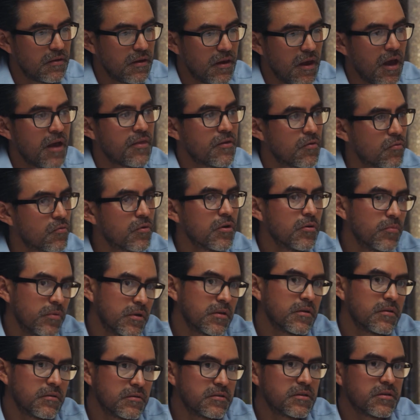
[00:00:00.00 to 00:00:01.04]

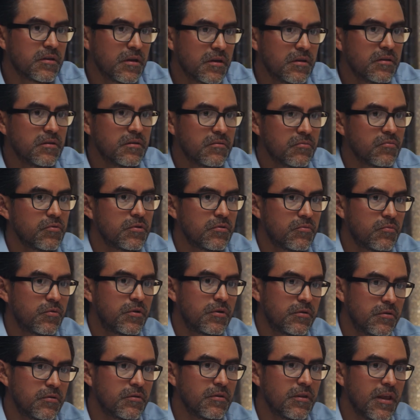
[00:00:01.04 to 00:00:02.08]
anaerobic state
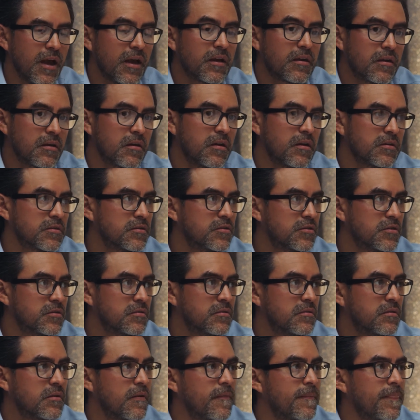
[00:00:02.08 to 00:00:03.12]
where you're lacking
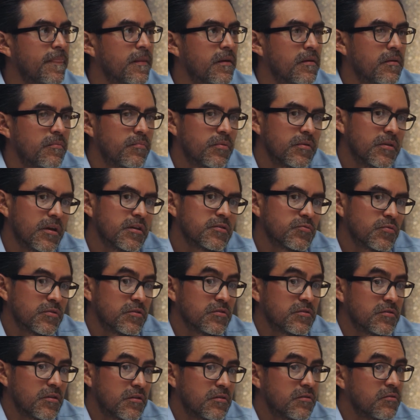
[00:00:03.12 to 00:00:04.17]
oxygen, but that's when
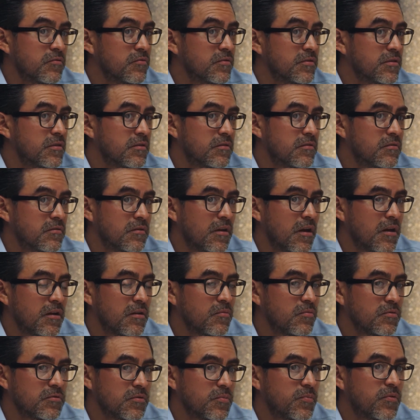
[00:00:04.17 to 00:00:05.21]
you start noticing you're not
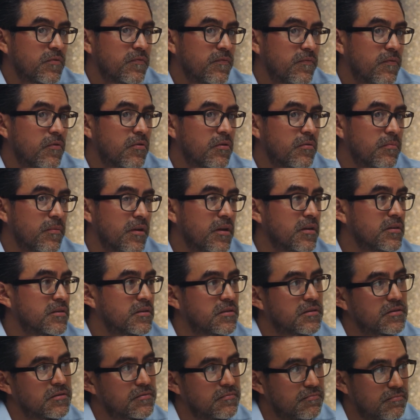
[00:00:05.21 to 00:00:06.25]
able to perform
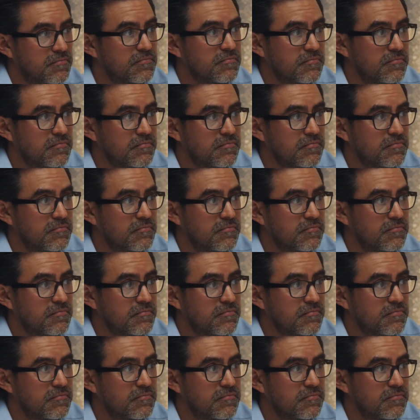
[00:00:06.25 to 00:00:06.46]
as